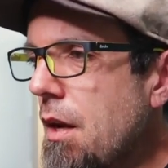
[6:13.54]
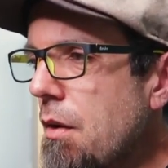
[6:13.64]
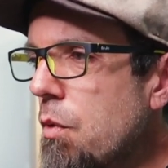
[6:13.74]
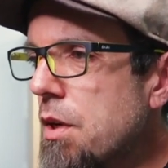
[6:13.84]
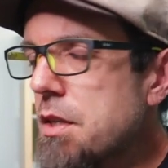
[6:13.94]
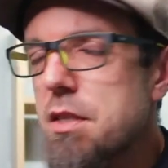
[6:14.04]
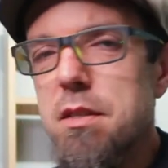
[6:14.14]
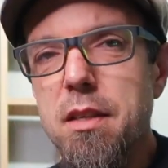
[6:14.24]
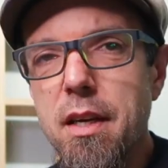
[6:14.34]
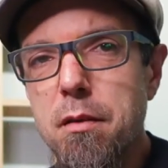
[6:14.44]

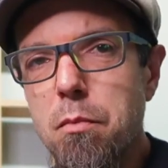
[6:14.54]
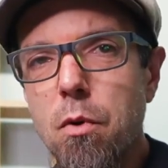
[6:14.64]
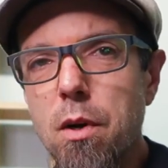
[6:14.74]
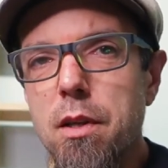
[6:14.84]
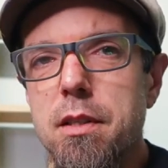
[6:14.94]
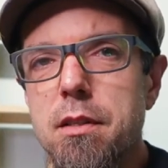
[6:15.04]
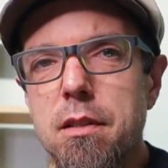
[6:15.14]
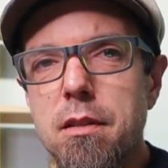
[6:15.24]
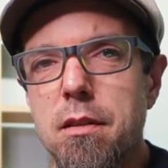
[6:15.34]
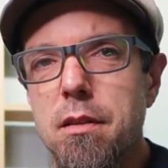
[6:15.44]
was in Portland
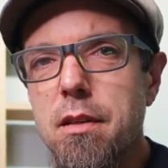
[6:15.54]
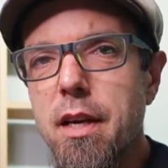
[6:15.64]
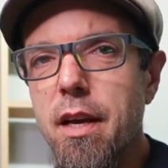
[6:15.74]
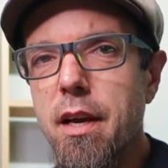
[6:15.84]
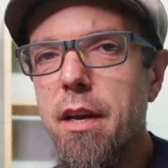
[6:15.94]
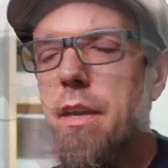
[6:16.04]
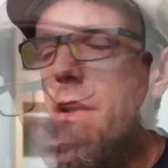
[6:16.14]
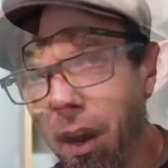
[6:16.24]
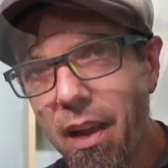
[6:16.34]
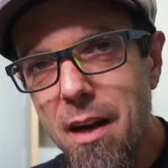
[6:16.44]
gigging,
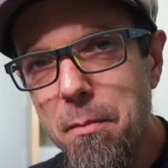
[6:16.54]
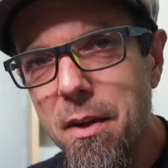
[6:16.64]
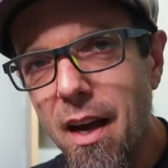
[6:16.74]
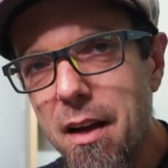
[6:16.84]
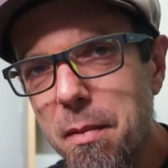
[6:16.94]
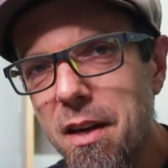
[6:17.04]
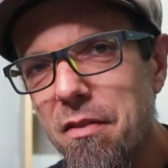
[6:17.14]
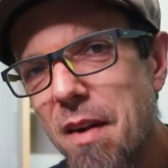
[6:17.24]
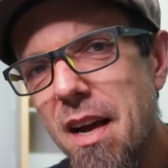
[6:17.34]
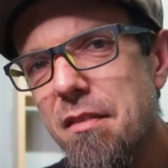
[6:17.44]
and I'd been a
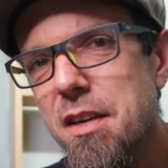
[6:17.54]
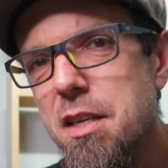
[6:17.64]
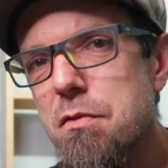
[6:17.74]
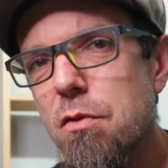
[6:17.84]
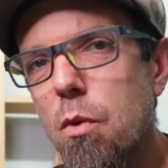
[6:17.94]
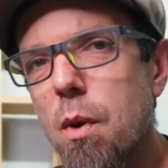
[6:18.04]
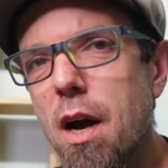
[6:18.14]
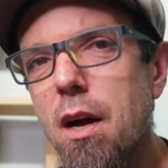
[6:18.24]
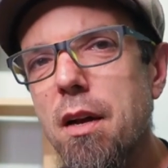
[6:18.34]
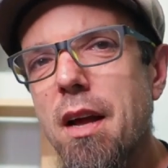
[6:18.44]
fan of his for a
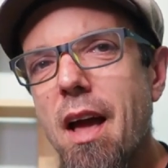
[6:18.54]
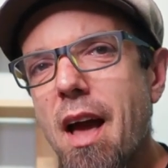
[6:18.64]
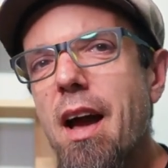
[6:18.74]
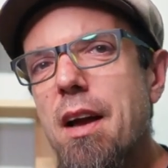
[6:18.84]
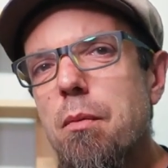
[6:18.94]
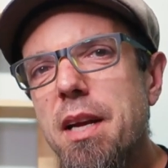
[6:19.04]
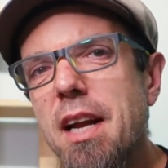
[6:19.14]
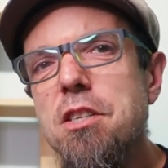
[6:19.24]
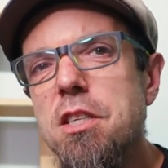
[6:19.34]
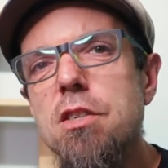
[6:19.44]
while, and we had
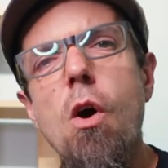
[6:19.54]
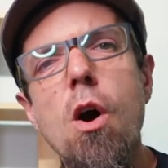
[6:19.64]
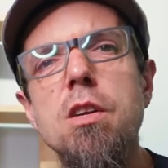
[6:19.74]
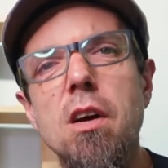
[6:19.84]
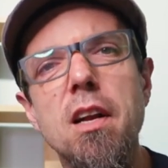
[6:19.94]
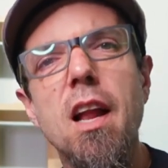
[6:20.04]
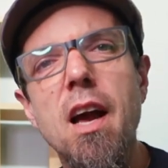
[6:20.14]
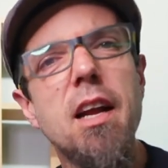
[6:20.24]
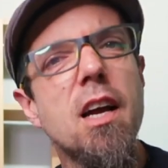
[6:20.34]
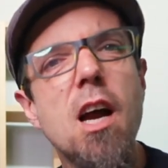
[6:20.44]
actually talked
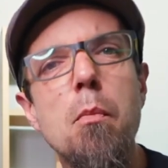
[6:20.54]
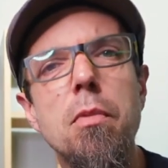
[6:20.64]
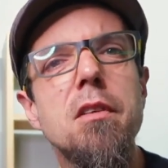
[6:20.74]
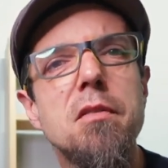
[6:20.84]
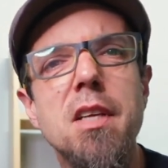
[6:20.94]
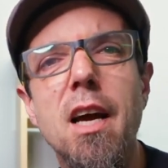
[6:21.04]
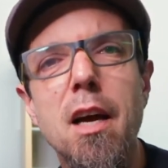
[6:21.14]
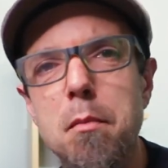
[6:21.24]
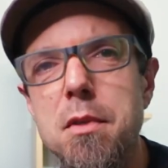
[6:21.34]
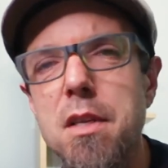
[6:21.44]
online a couple of
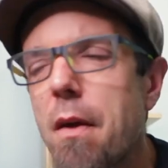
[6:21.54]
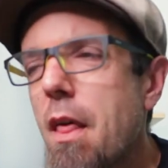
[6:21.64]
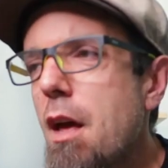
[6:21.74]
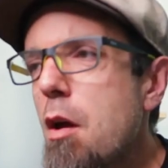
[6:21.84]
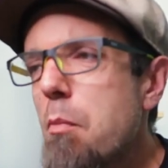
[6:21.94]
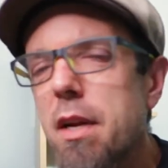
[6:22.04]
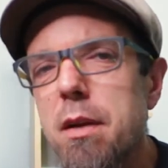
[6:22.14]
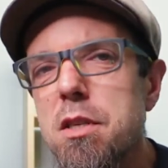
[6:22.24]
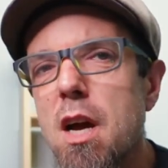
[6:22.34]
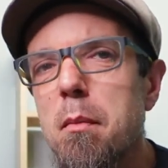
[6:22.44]
times. But he
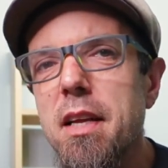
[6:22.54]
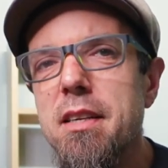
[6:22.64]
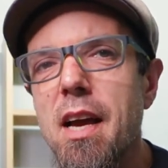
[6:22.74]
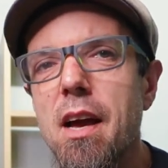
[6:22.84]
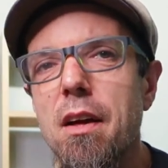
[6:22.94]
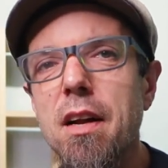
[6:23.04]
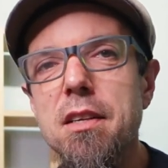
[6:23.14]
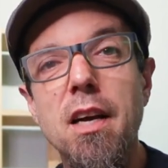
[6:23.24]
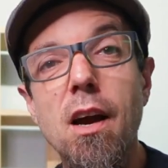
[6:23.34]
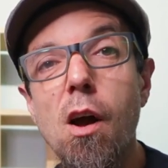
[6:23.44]
was coming to town. I
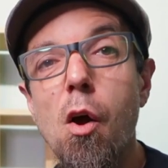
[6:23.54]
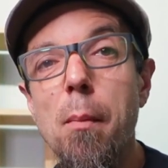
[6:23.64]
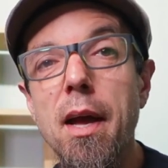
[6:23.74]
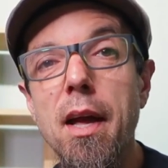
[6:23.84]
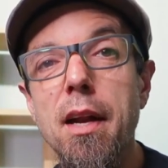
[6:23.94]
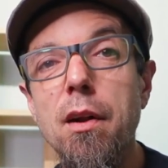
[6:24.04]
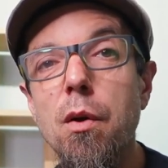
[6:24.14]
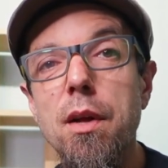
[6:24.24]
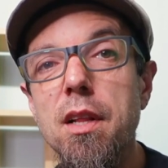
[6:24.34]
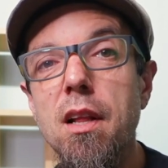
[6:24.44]
was like, oh man,
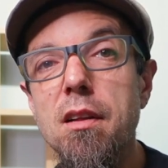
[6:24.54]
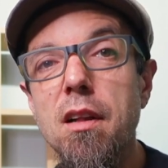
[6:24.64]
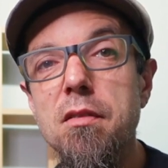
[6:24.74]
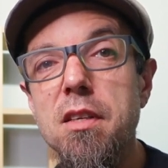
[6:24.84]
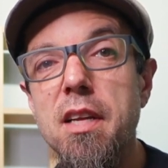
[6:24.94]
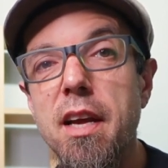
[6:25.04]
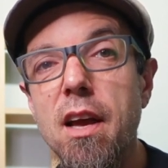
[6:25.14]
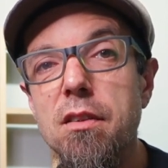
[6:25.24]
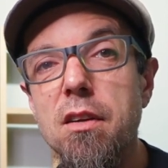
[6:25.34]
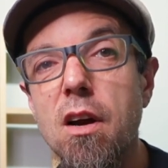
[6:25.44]
I'd love to take you
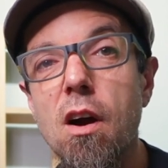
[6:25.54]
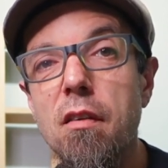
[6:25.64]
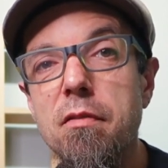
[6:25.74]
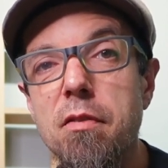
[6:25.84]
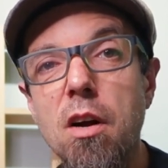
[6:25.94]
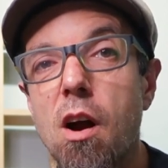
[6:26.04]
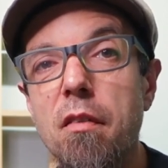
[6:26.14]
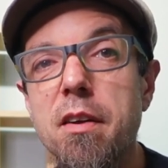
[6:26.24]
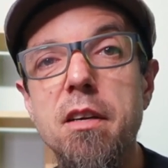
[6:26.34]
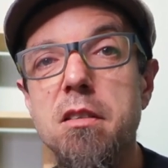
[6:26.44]
out to
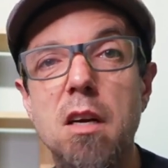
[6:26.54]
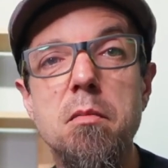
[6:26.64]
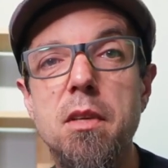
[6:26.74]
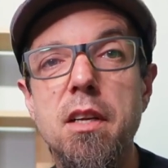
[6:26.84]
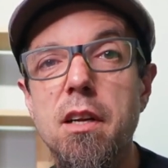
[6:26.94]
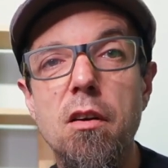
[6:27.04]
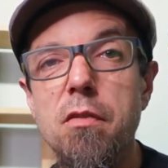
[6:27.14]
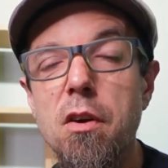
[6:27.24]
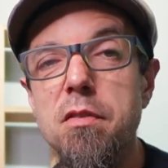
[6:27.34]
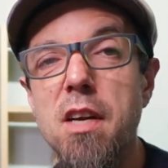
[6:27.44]
coffee or something, if
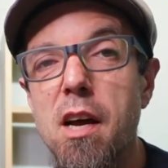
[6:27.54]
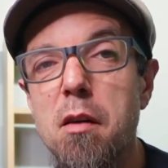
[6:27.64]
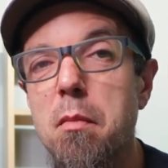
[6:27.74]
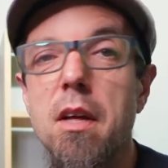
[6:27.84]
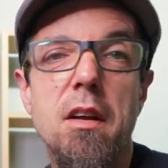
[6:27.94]
you have time,